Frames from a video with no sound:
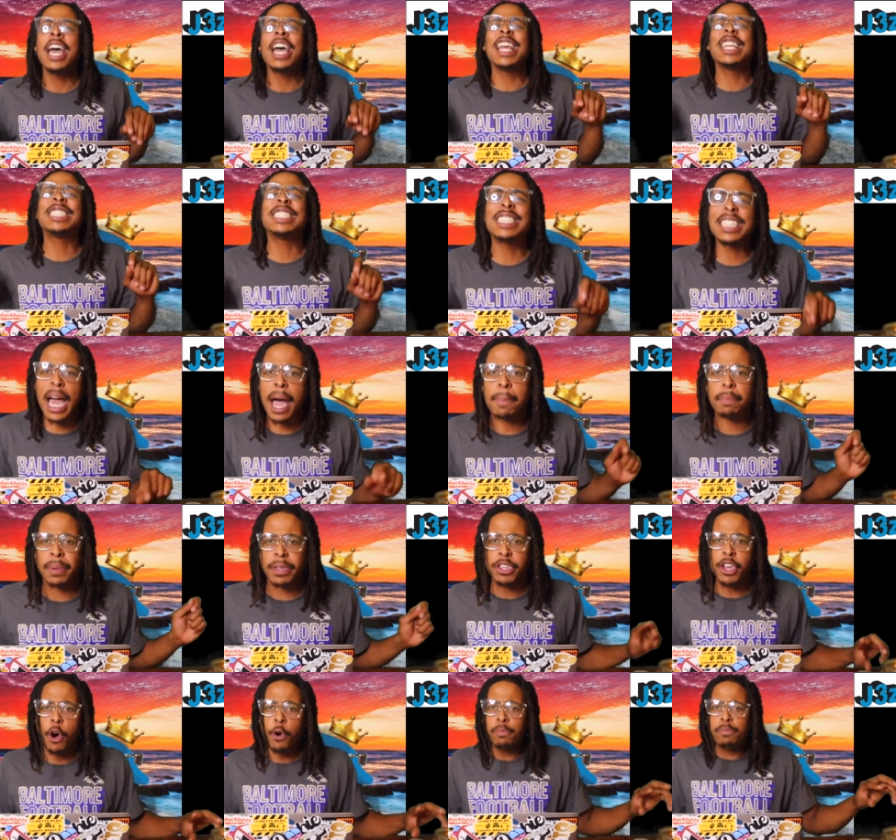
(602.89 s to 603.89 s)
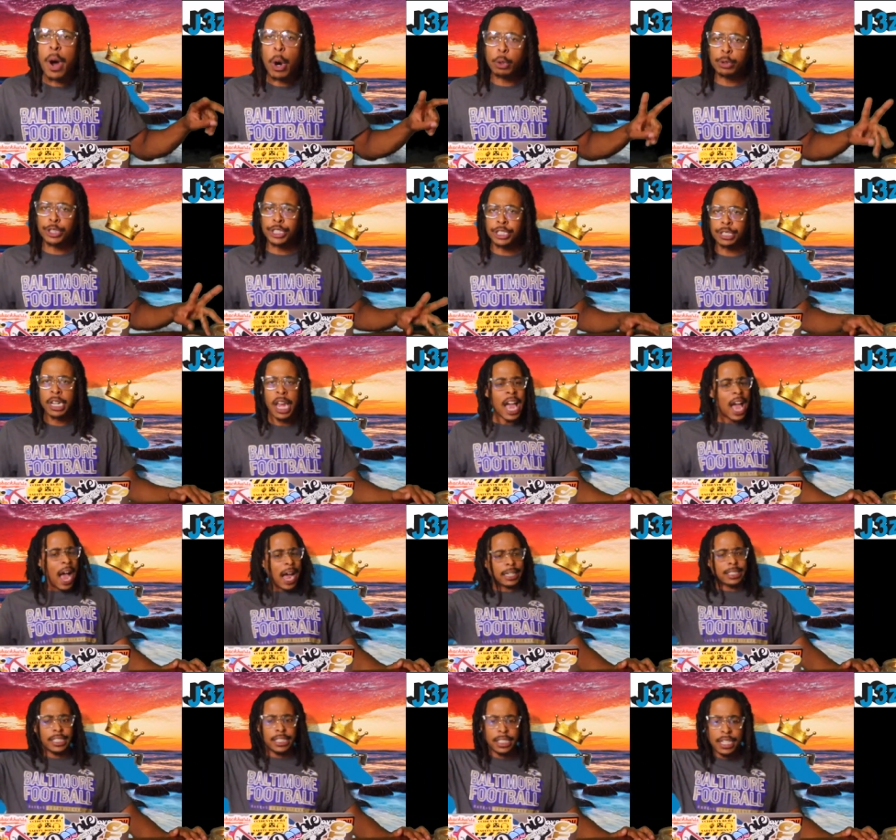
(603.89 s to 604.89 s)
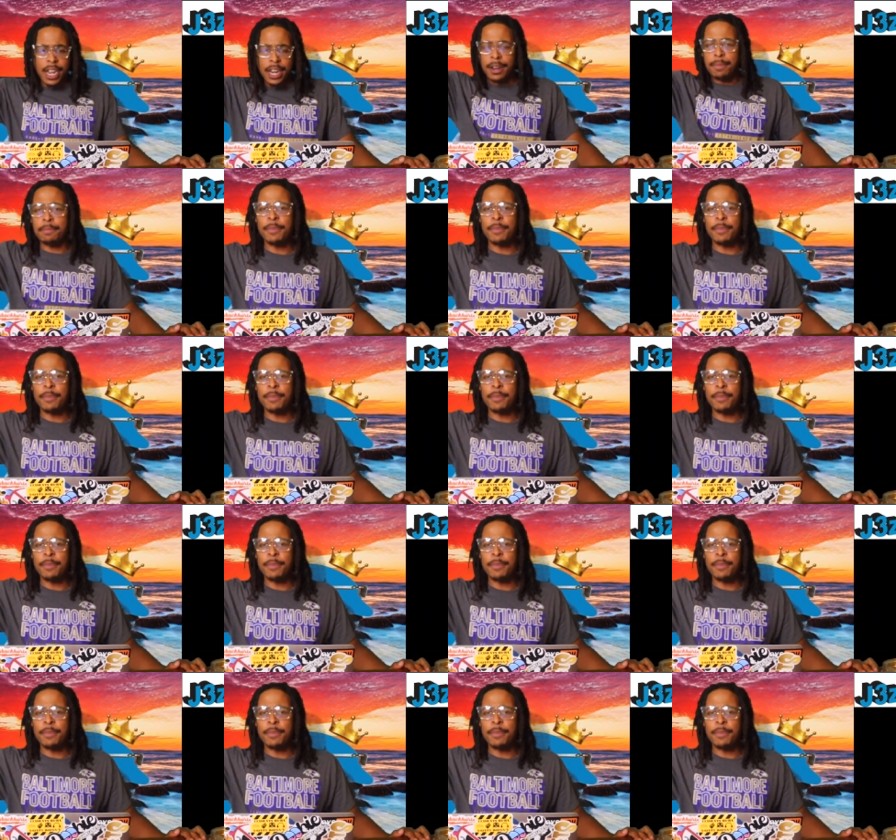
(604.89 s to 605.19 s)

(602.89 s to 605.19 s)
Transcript: stopping your motion. I just did